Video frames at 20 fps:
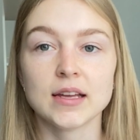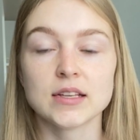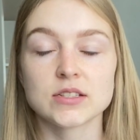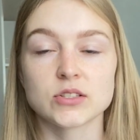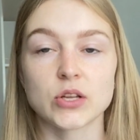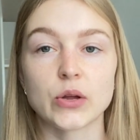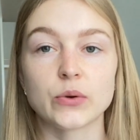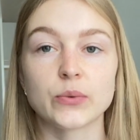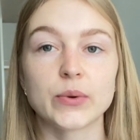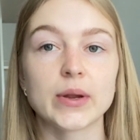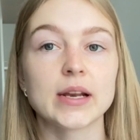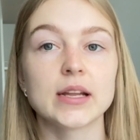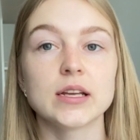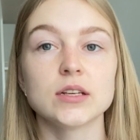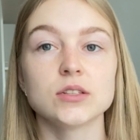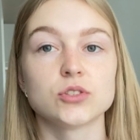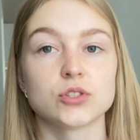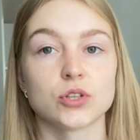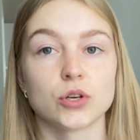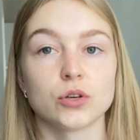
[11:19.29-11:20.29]
So I
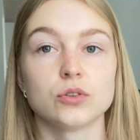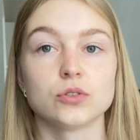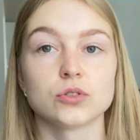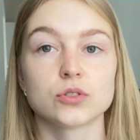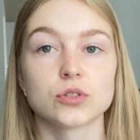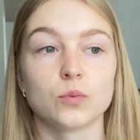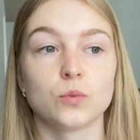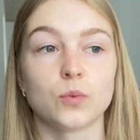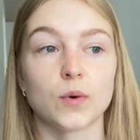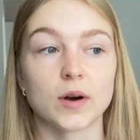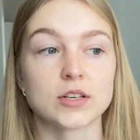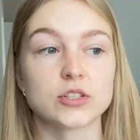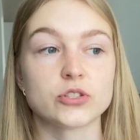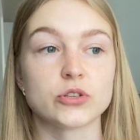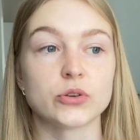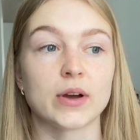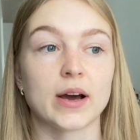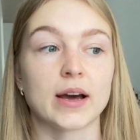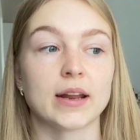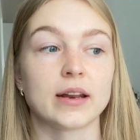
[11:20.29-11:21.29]
really don't want to
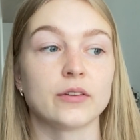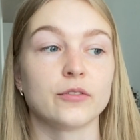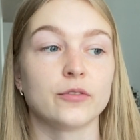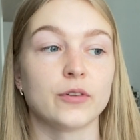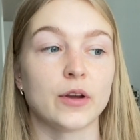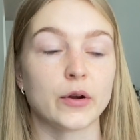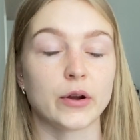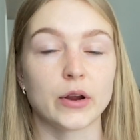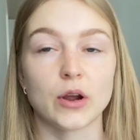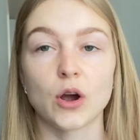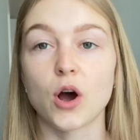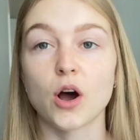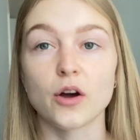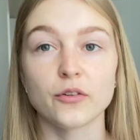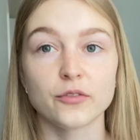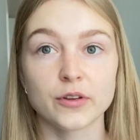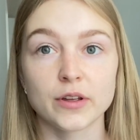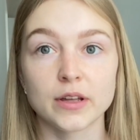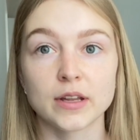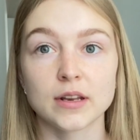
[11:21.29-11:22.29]
cut it very
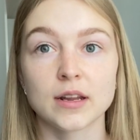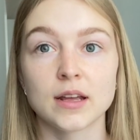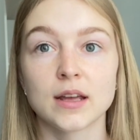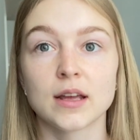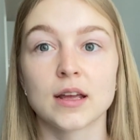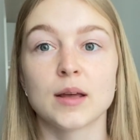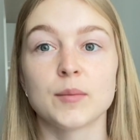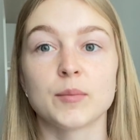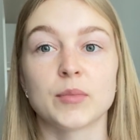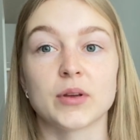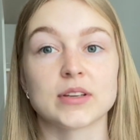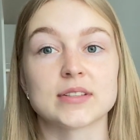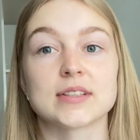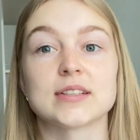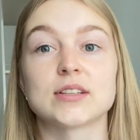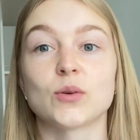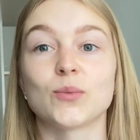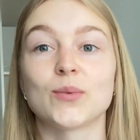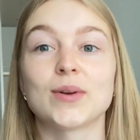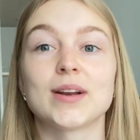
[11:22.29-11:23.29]
often because I
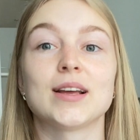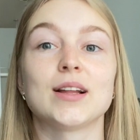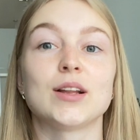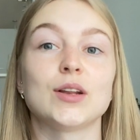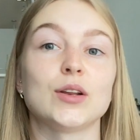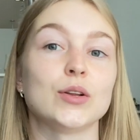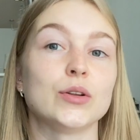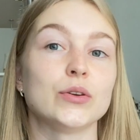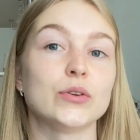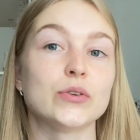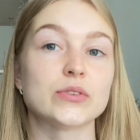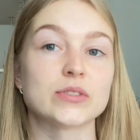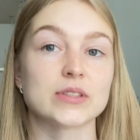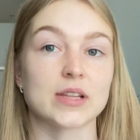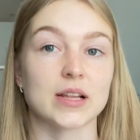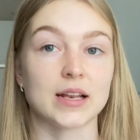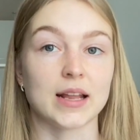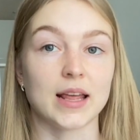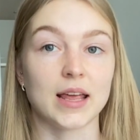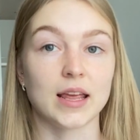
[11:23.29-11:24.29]
don't want to lose
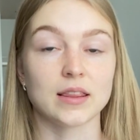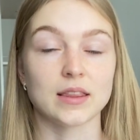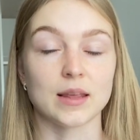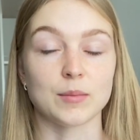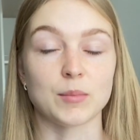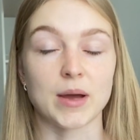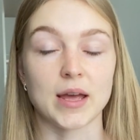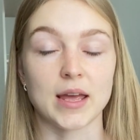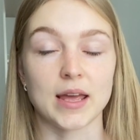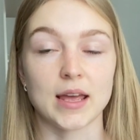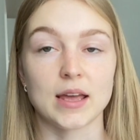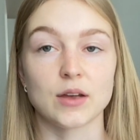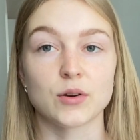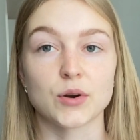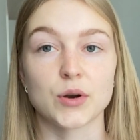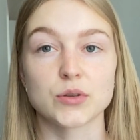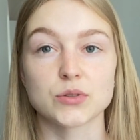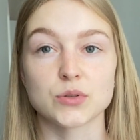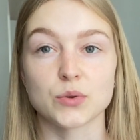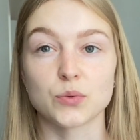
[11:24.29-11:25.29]
the length, and my hair
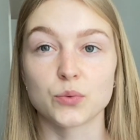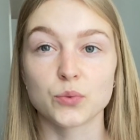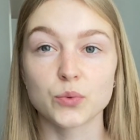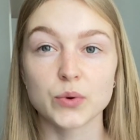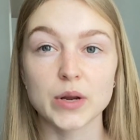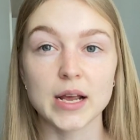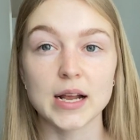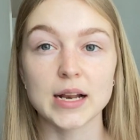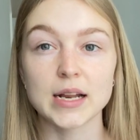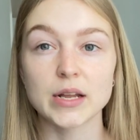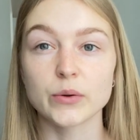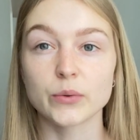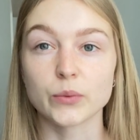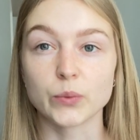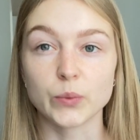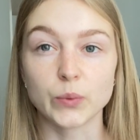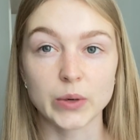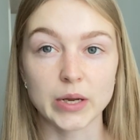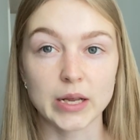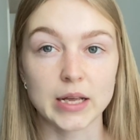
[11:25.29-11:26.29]
grows
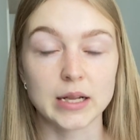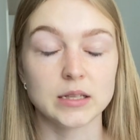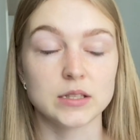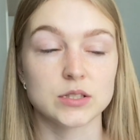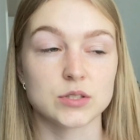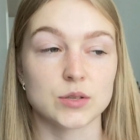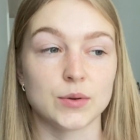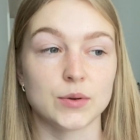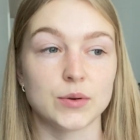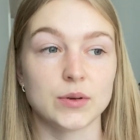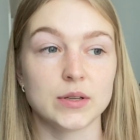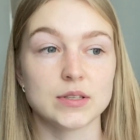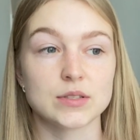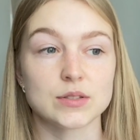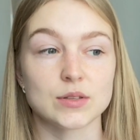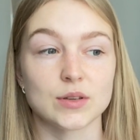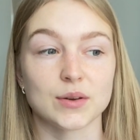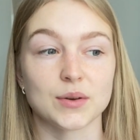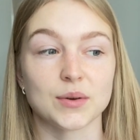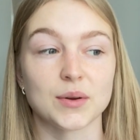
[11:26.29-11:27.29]
really slowly,
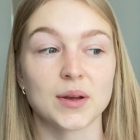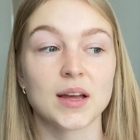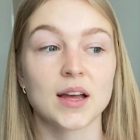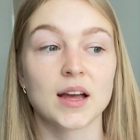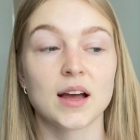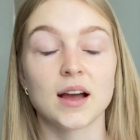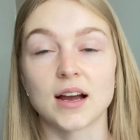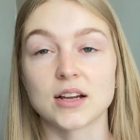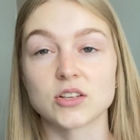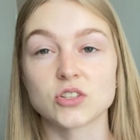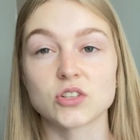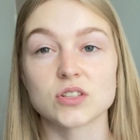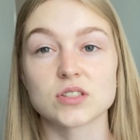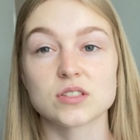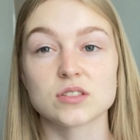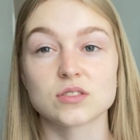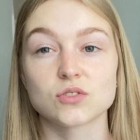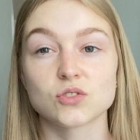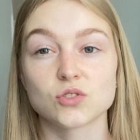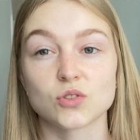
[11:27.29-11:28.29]
so I
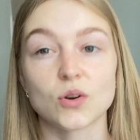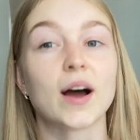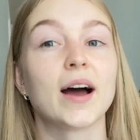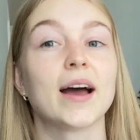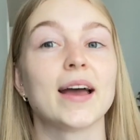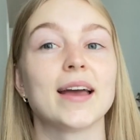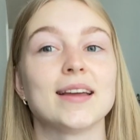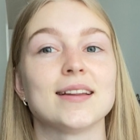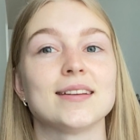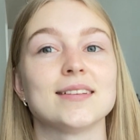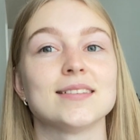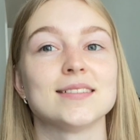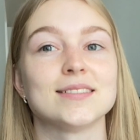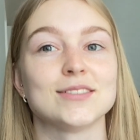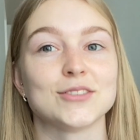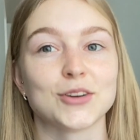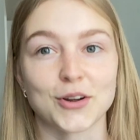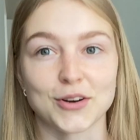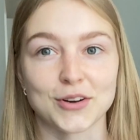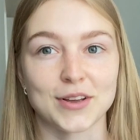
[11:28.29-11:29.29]
just try
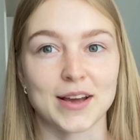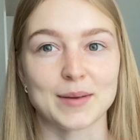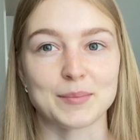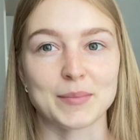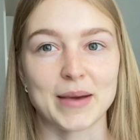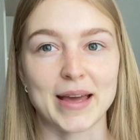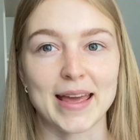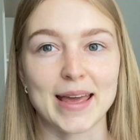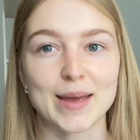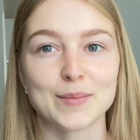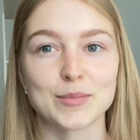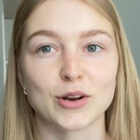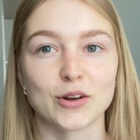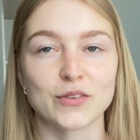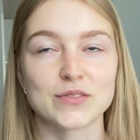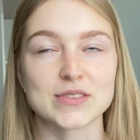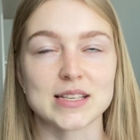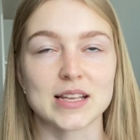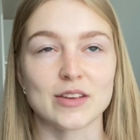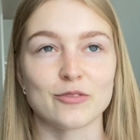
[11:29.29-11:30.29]
and not cut my hair. But
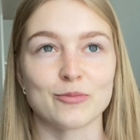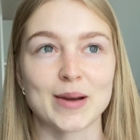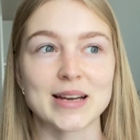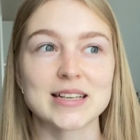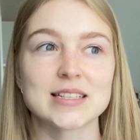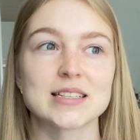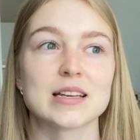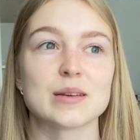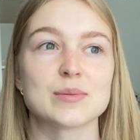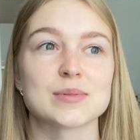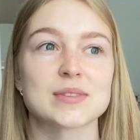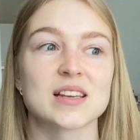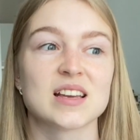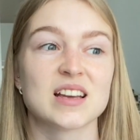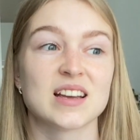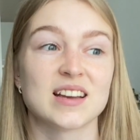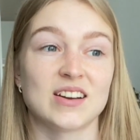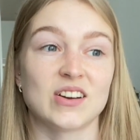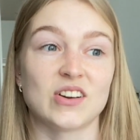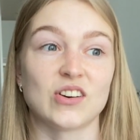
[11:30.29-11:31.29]
obviously if my tips
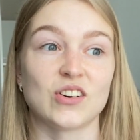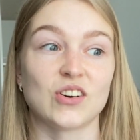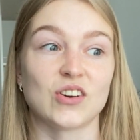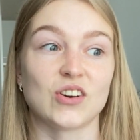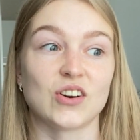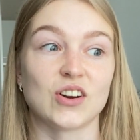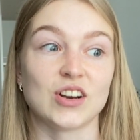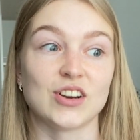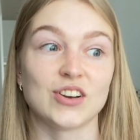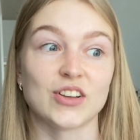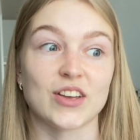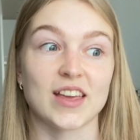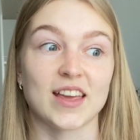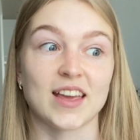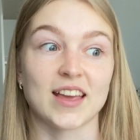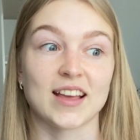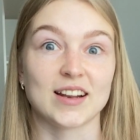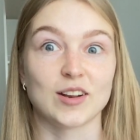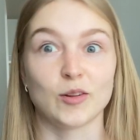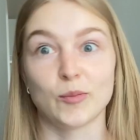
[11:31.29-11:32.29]
are
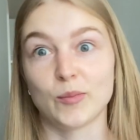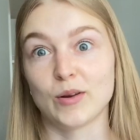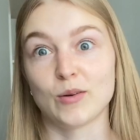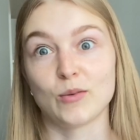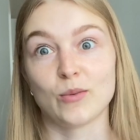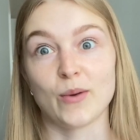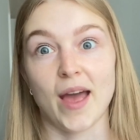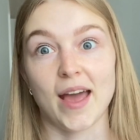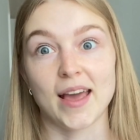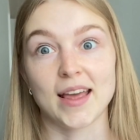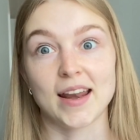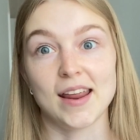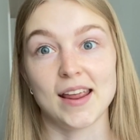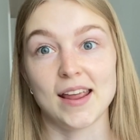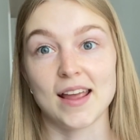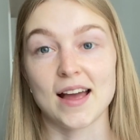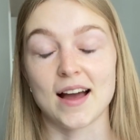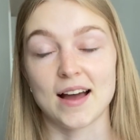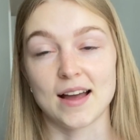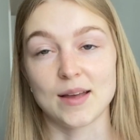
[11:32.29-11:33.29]
looking a little bit
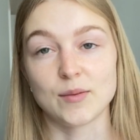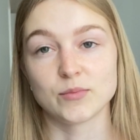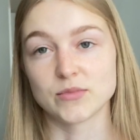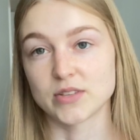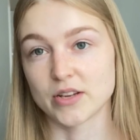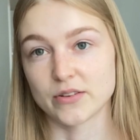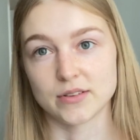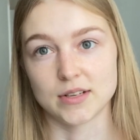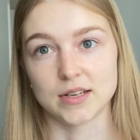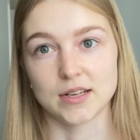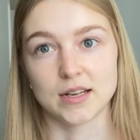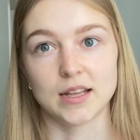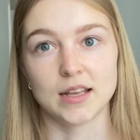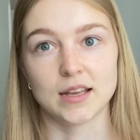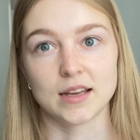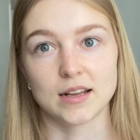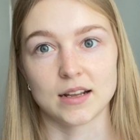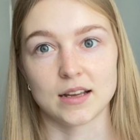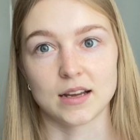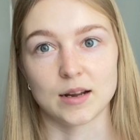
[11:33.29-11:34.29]
raggedy, I'm definitely
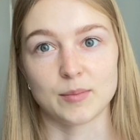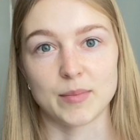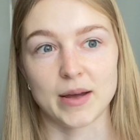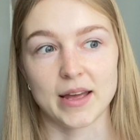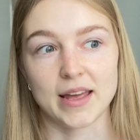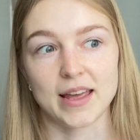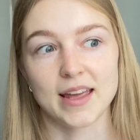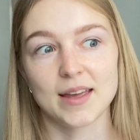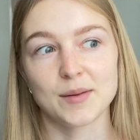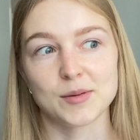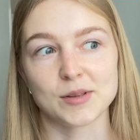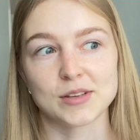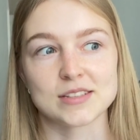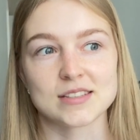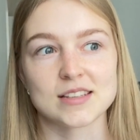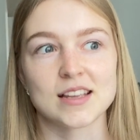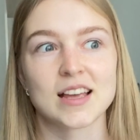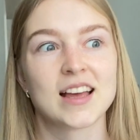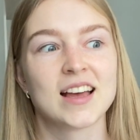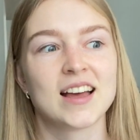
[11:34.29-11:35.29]
going to cut my hair
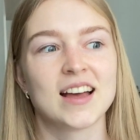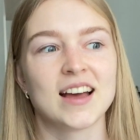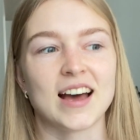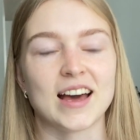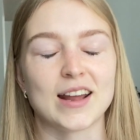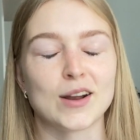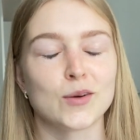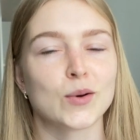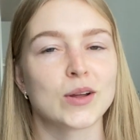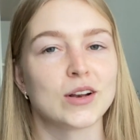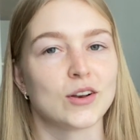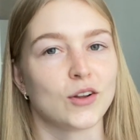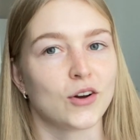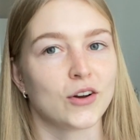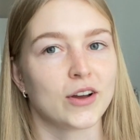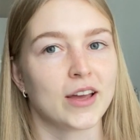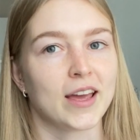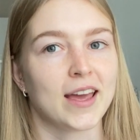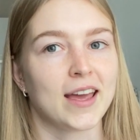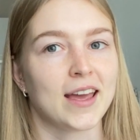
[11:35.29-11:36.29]
because I don't want
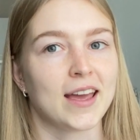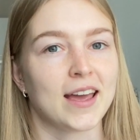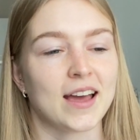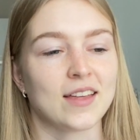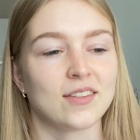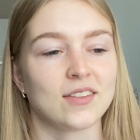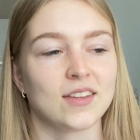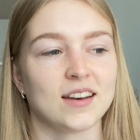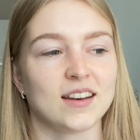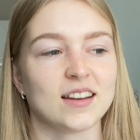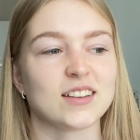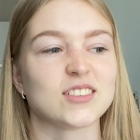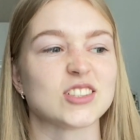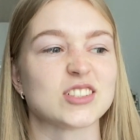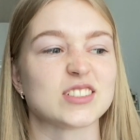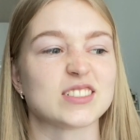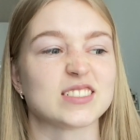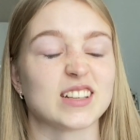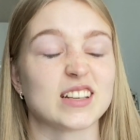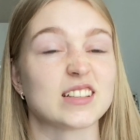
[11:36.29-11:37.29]
long hair and then it
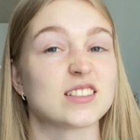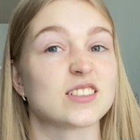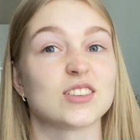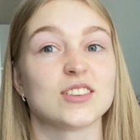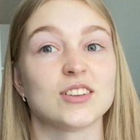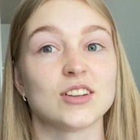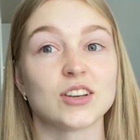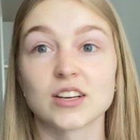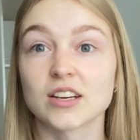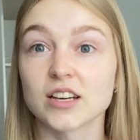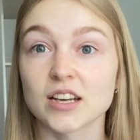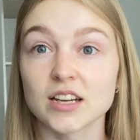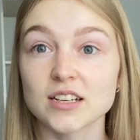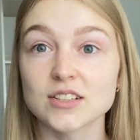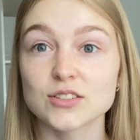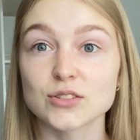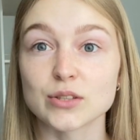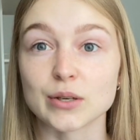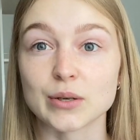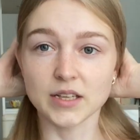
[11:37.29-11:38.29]
just doesn't look good.
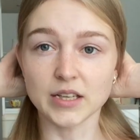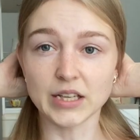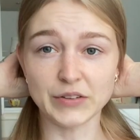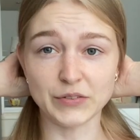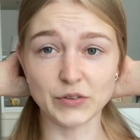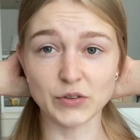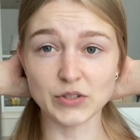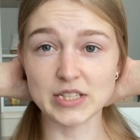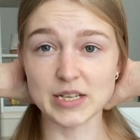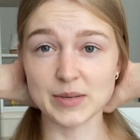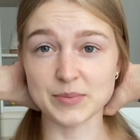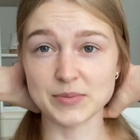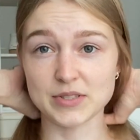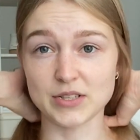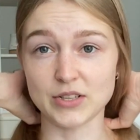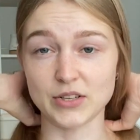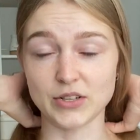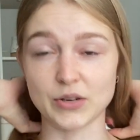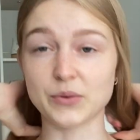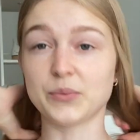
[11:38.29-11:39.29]
So if your tips
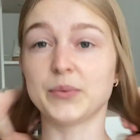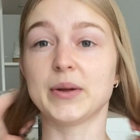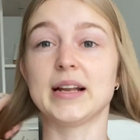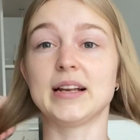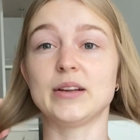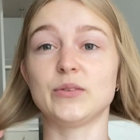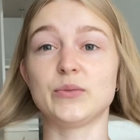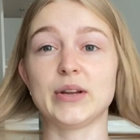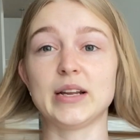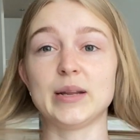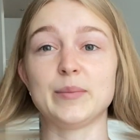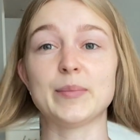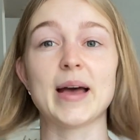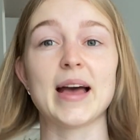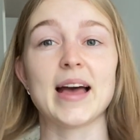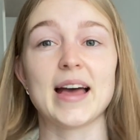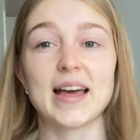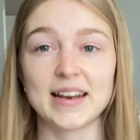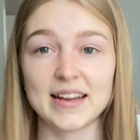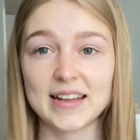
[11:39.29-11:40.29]
look really
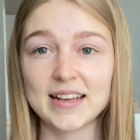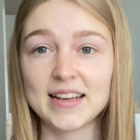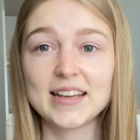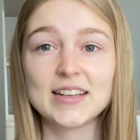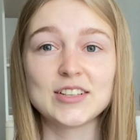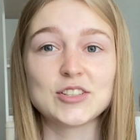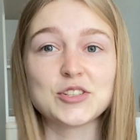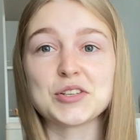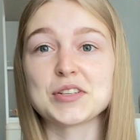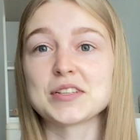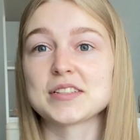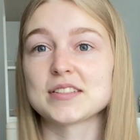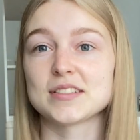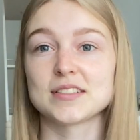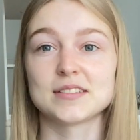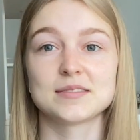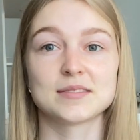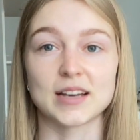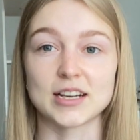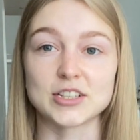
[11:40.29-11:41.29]
bad,
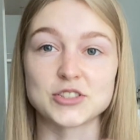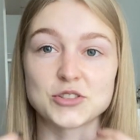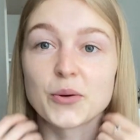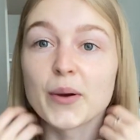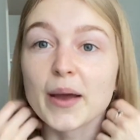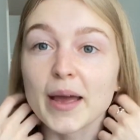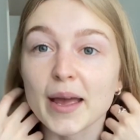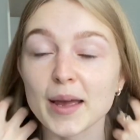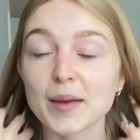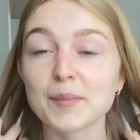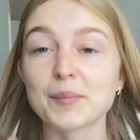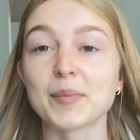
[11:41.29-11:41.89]
just cut your hair.